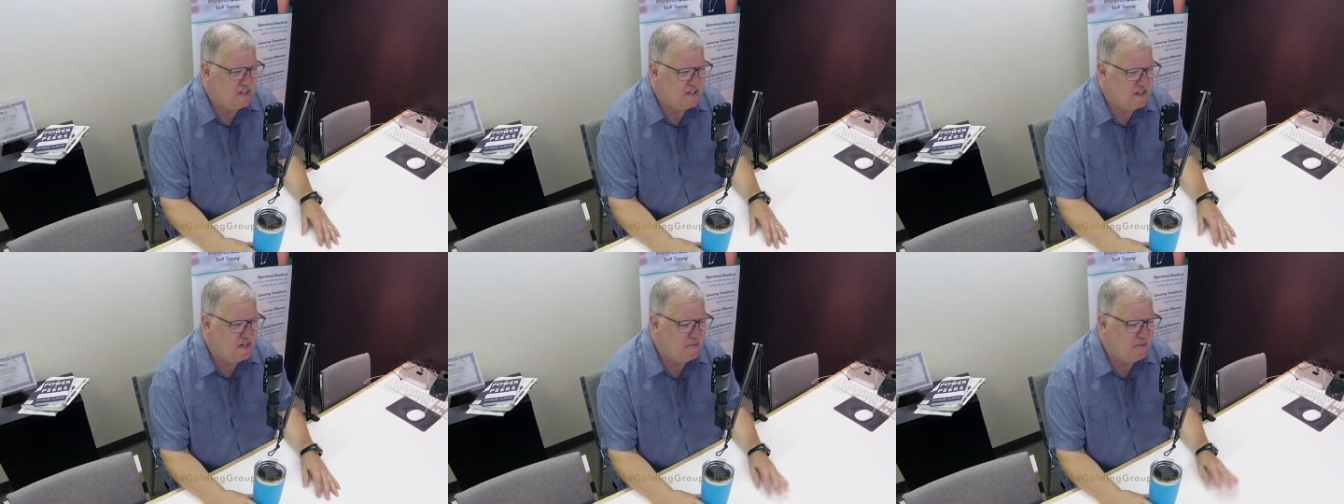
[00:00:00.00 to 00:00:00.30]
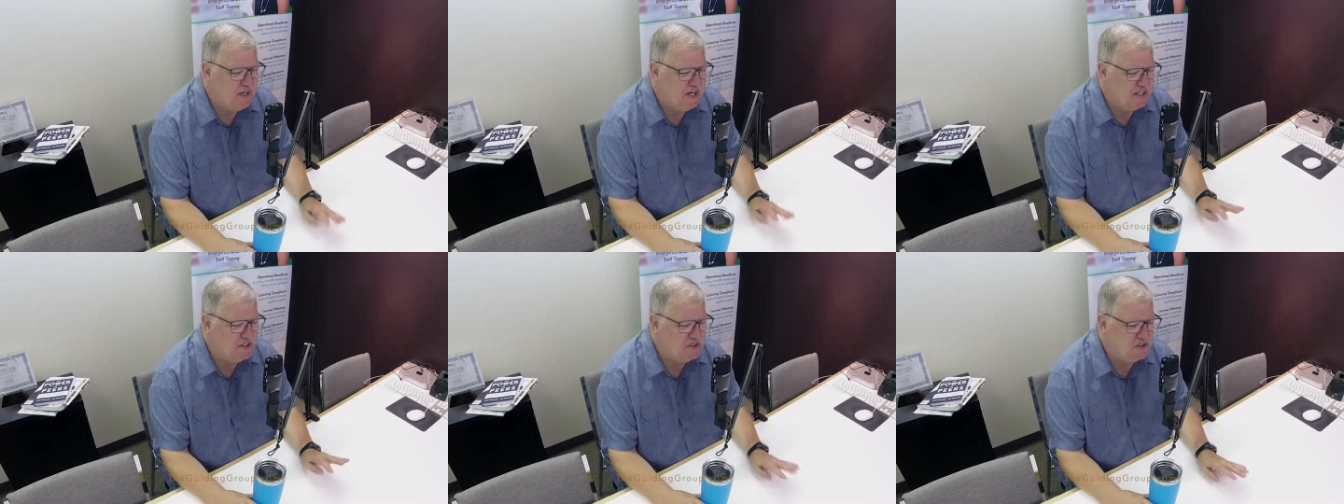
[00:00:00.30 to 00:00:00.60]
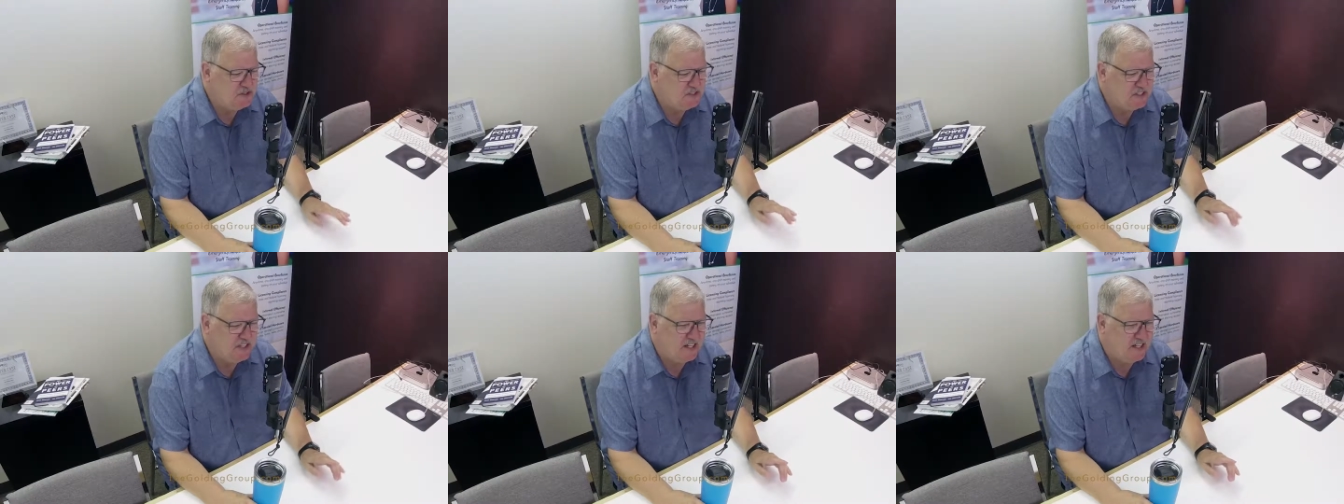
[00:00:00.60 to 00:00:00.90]
Yeah, and I'm glad
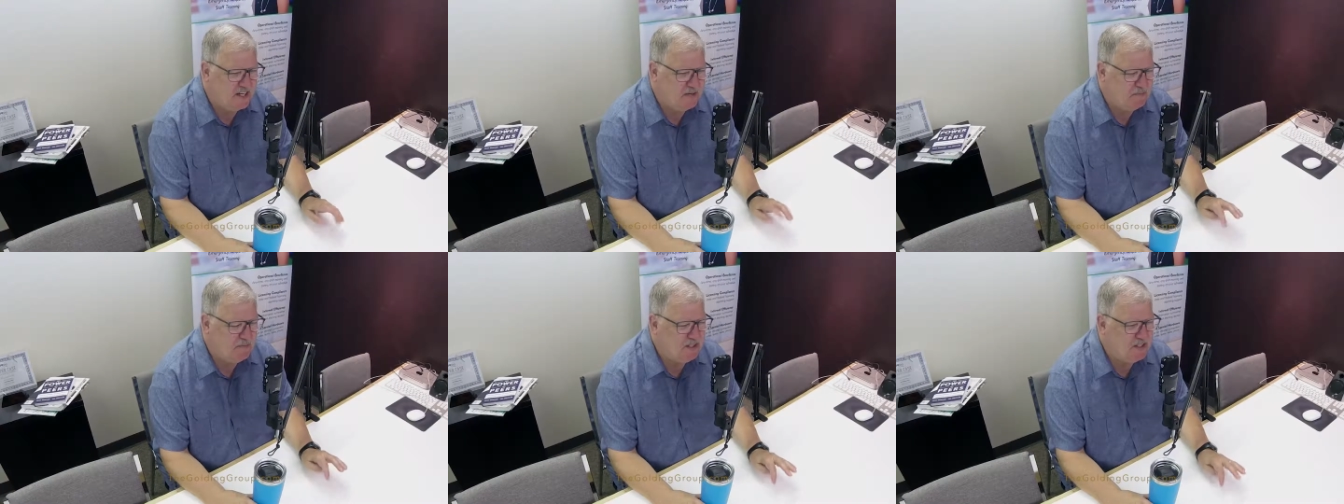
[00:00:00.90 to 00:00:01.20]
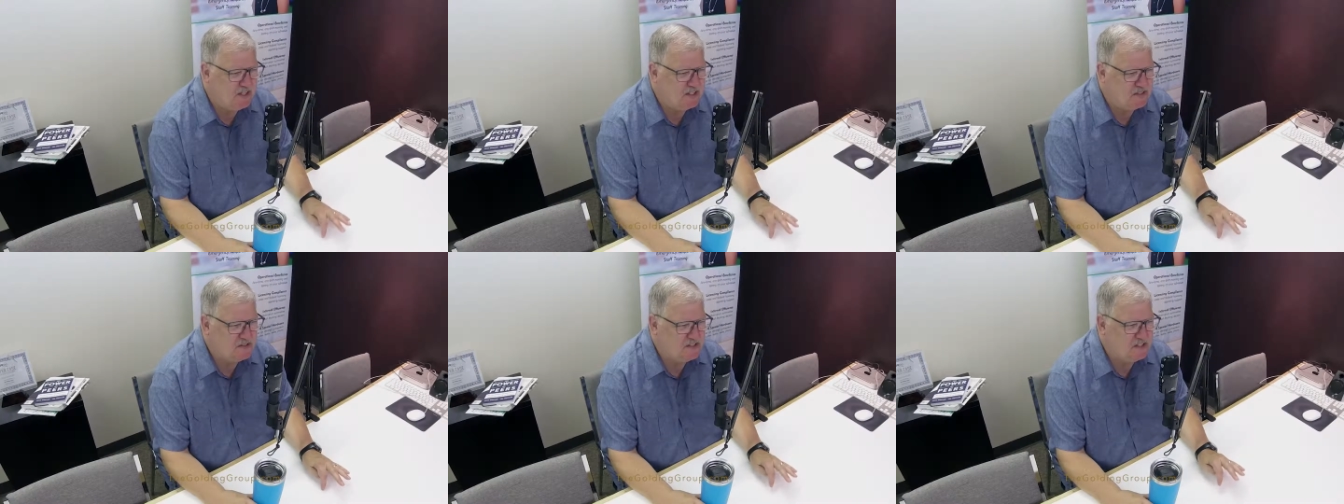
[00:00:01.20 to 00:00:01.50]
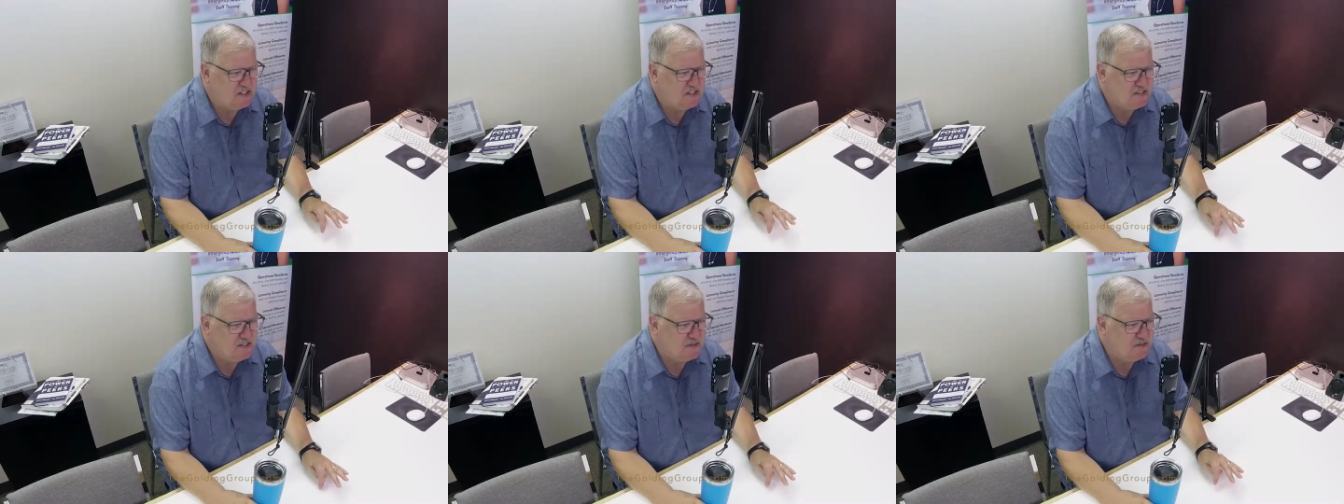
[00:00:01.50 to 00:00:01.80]
you said that because
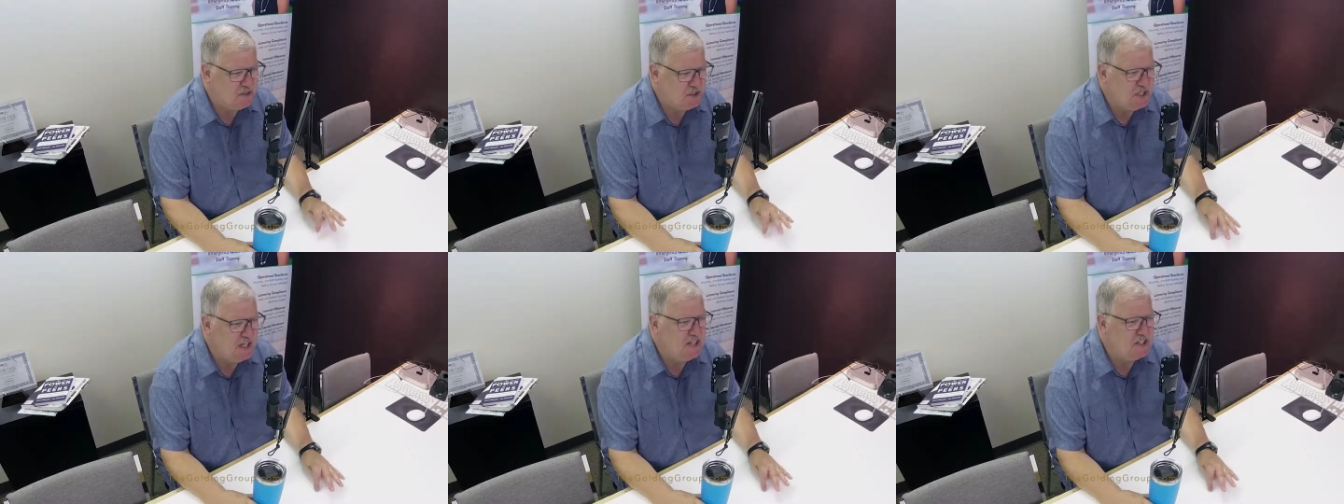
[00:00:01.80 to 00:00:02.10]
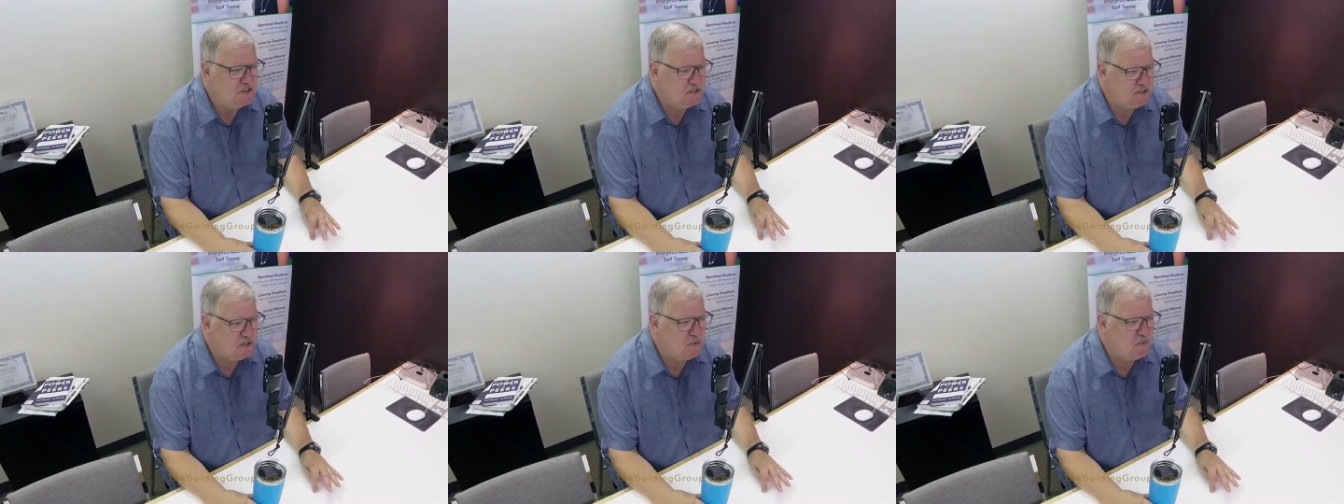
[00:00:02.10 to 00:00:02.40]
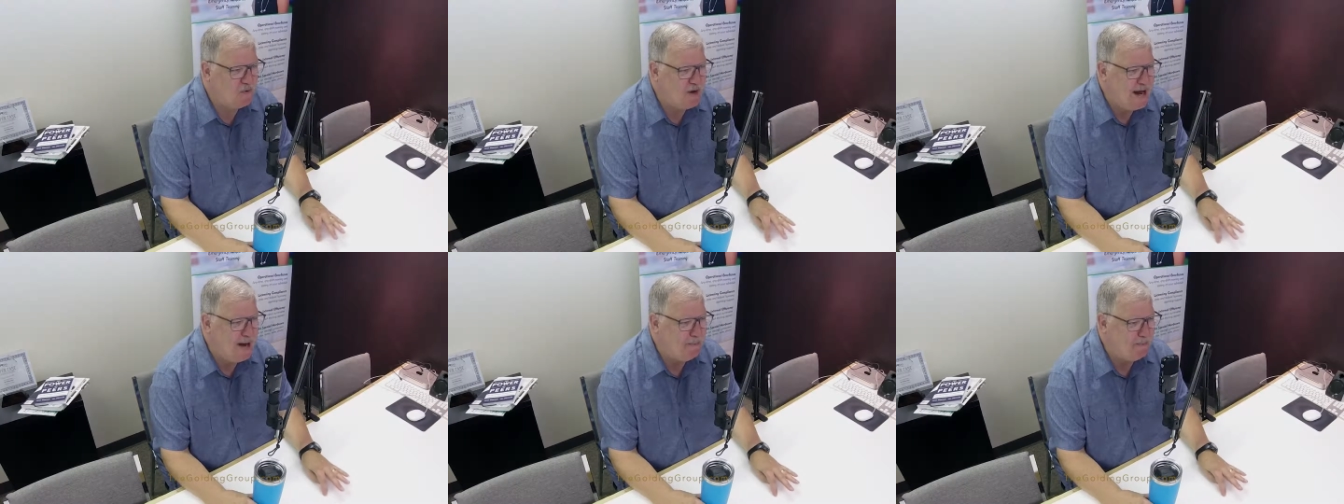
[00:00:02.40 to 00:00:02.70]
things have changed so
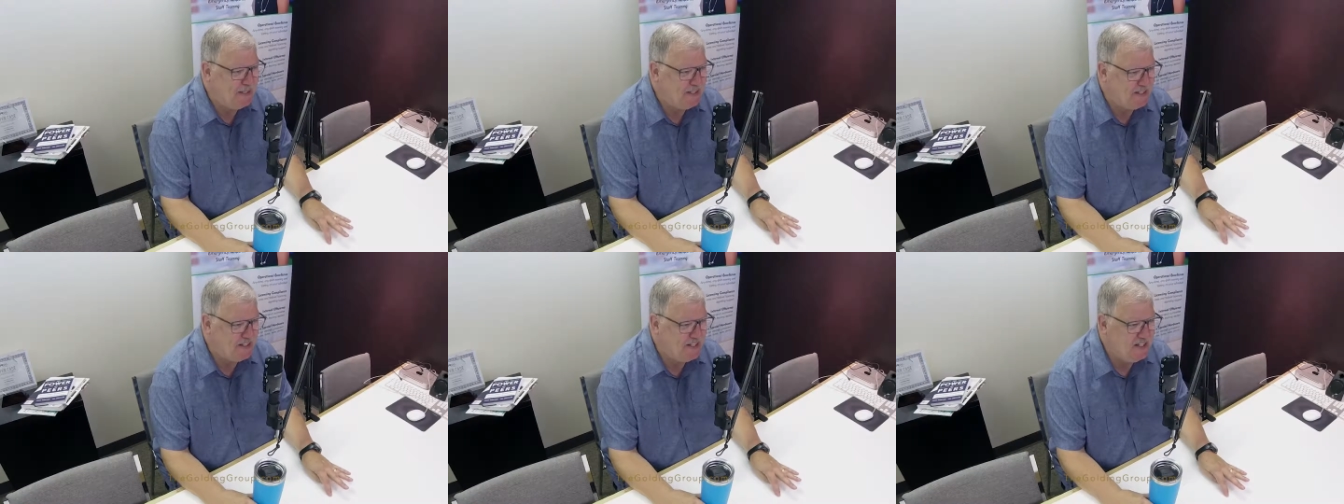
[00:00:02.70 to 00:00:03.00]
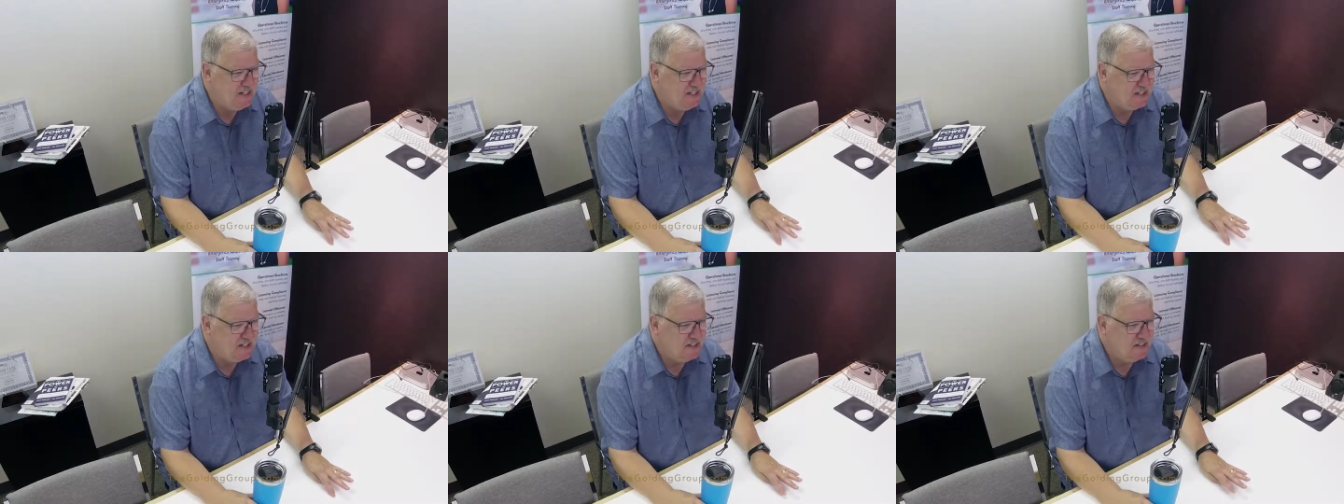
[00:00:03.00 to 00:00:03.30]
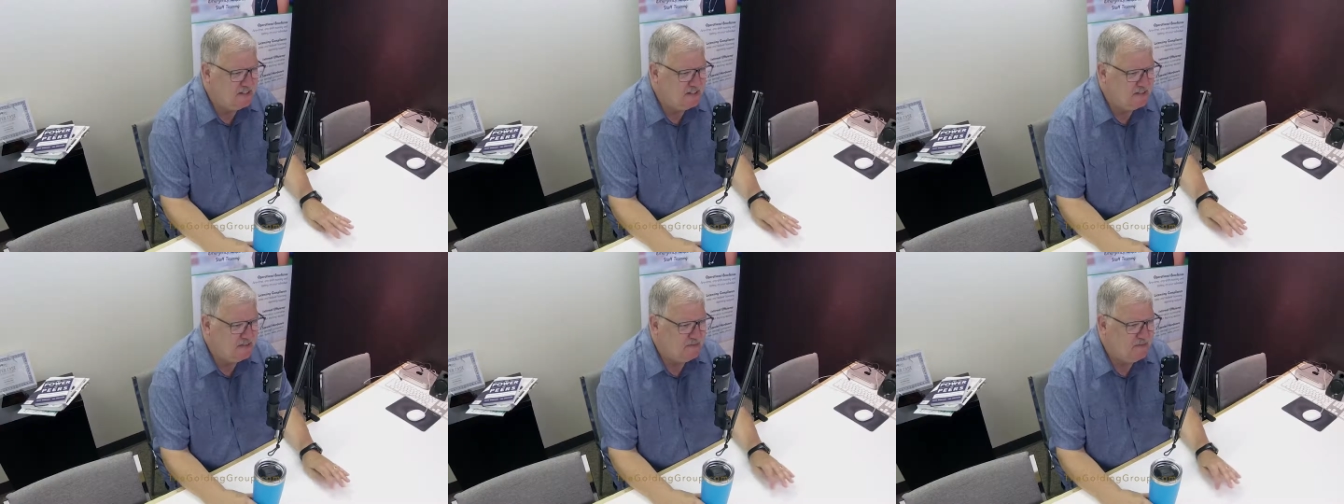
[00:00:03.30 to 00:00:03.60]
rapidly.
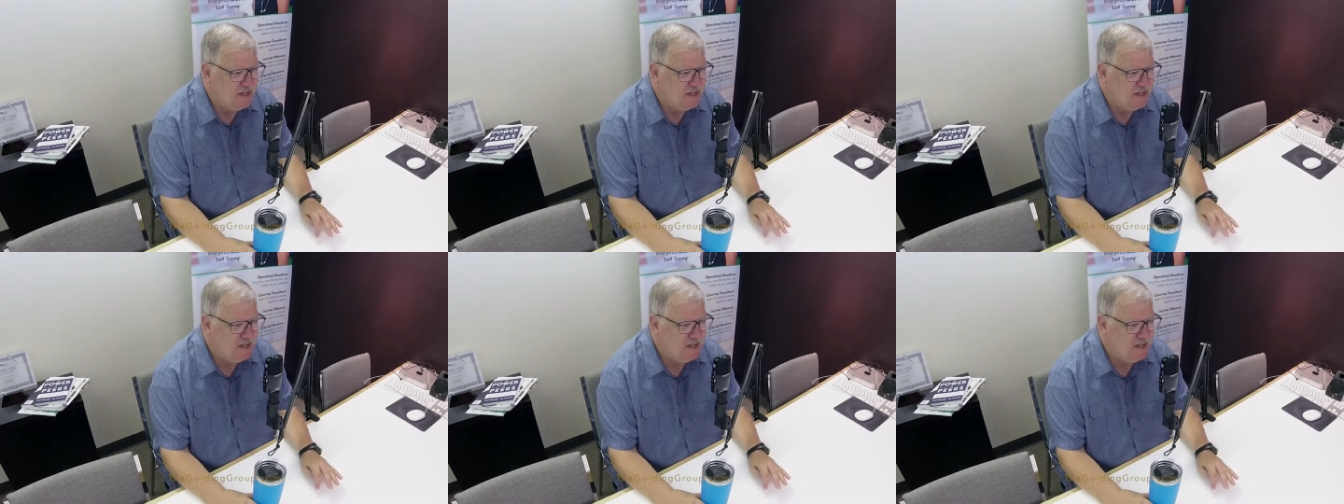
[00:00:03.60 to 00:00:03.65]
Absolutely.